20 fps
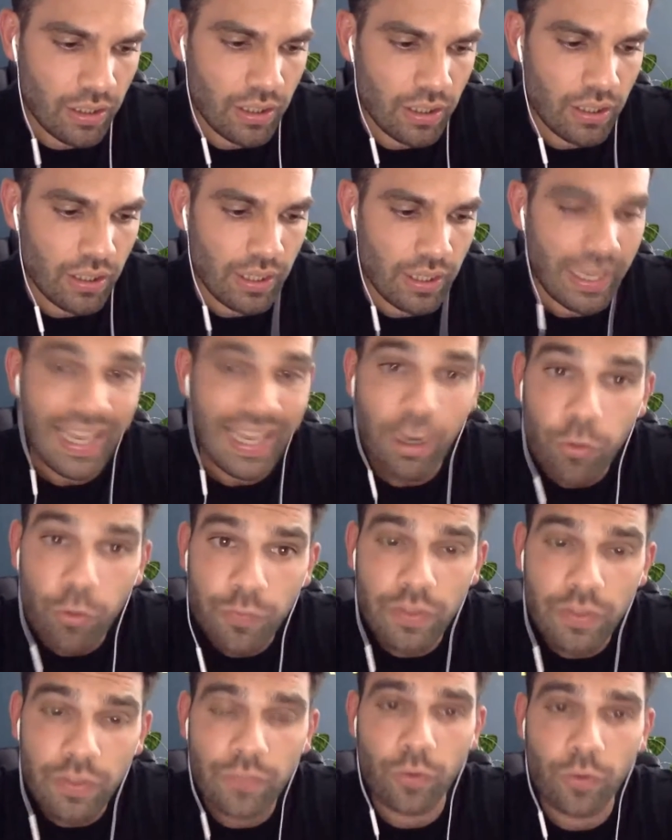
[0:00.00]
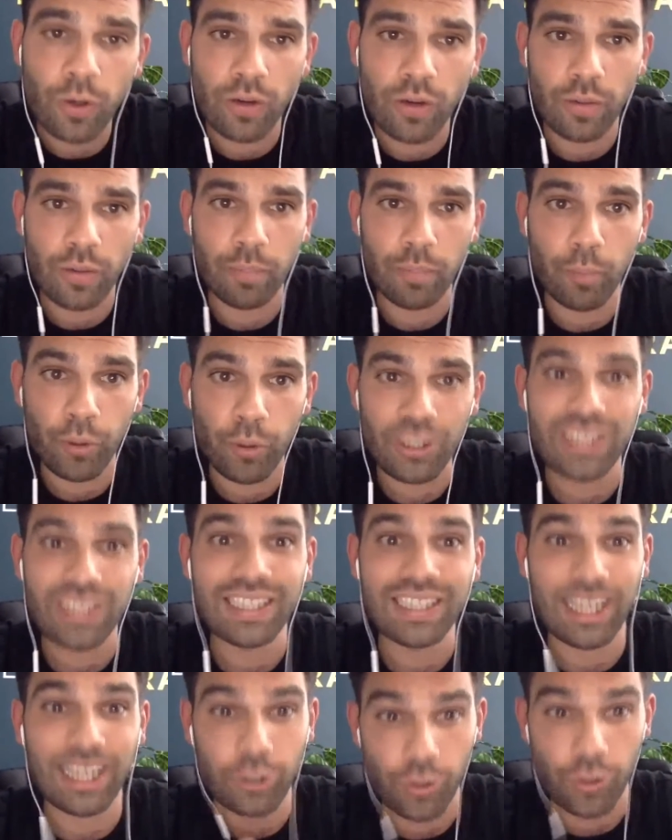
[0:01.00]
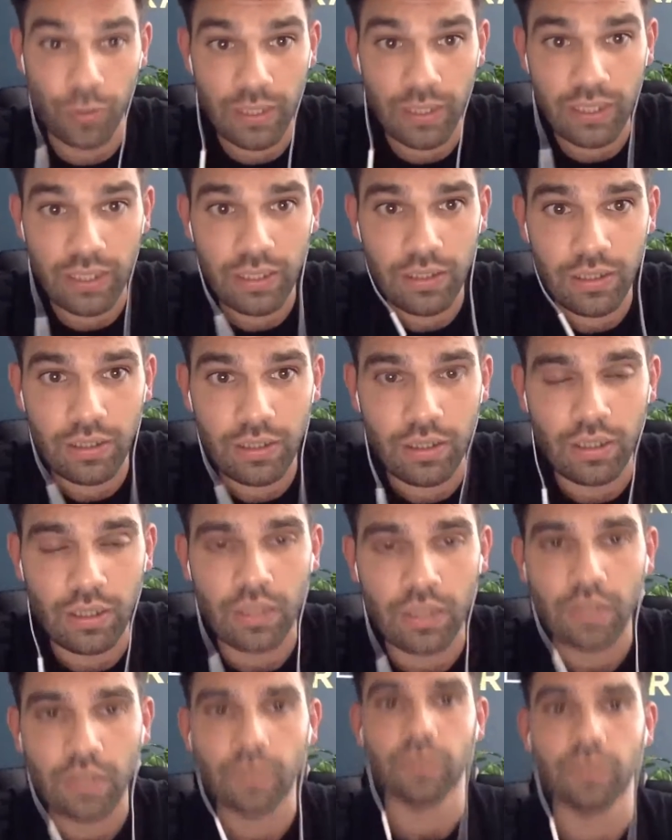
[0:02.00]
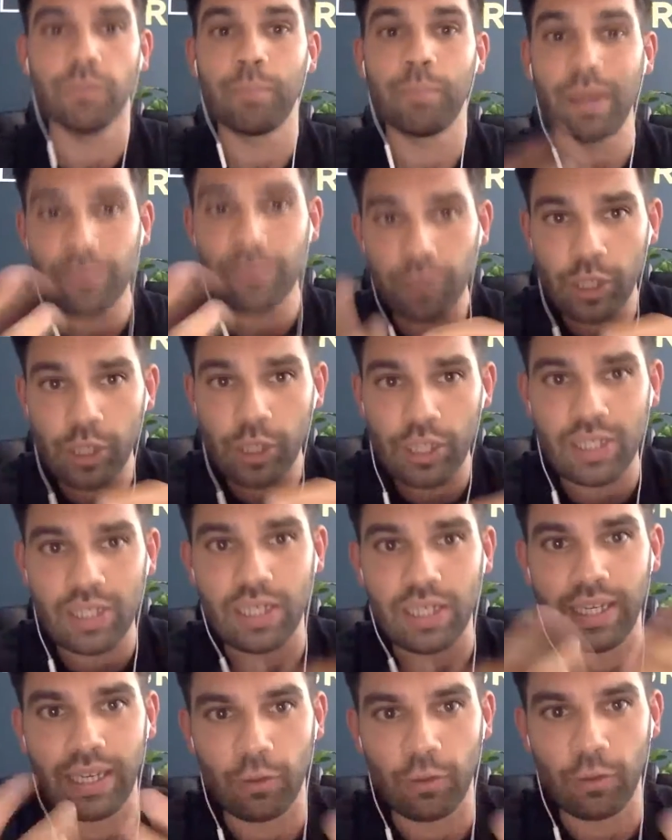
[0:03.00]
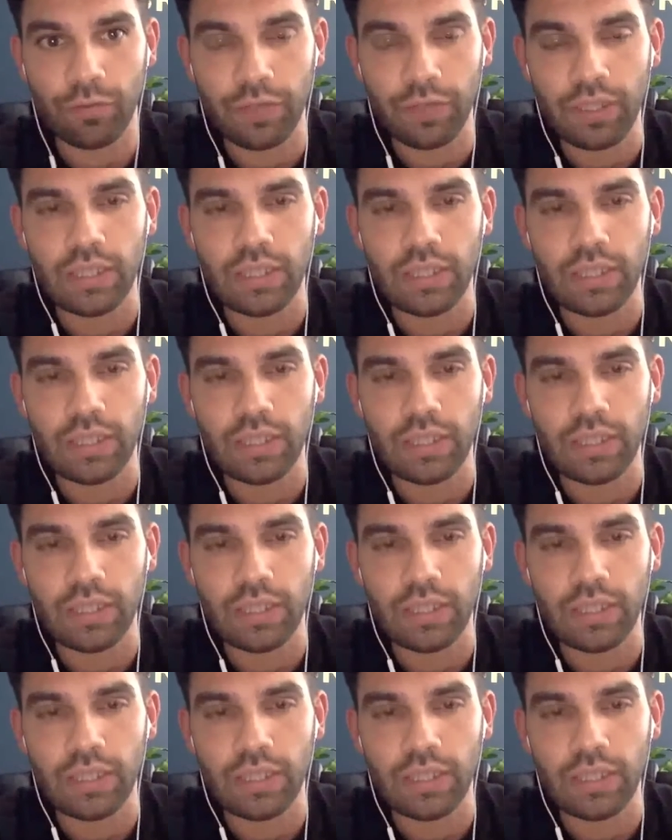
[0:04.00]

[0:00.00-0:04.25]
healthy for our body naturally, beverages that are healthy,